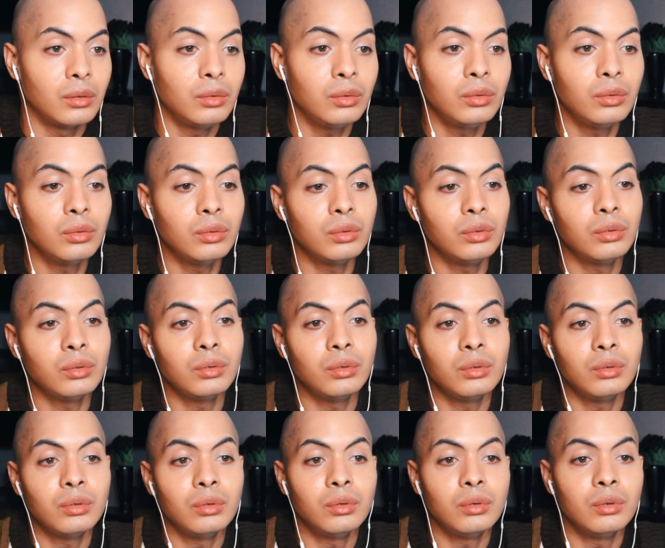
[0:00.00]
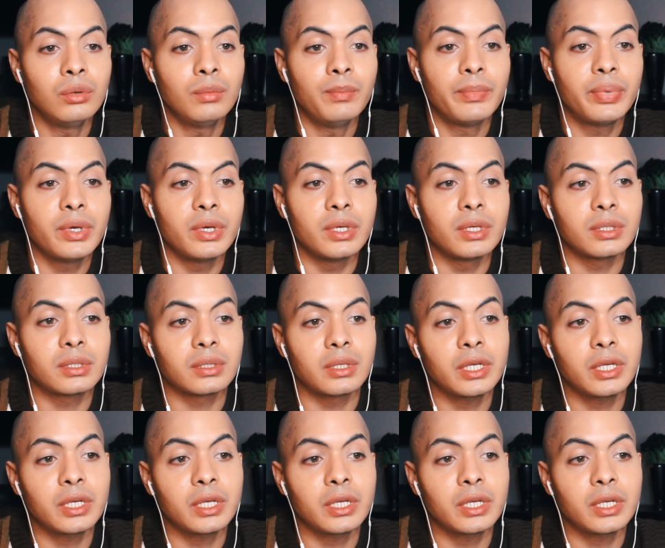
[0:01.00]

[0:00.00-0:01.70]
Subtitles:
Ooh, bitch.